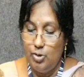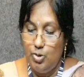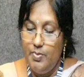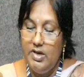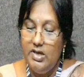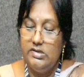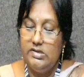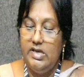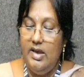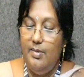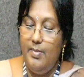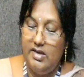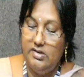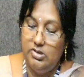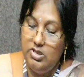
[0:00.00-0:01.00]
to be same
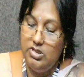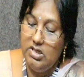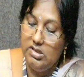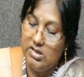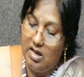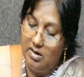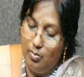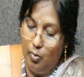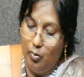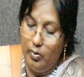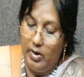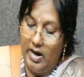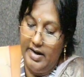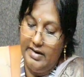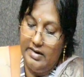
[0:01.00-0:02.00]
as it is and move
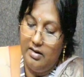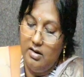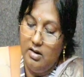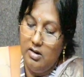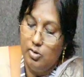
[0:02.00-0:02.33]
right.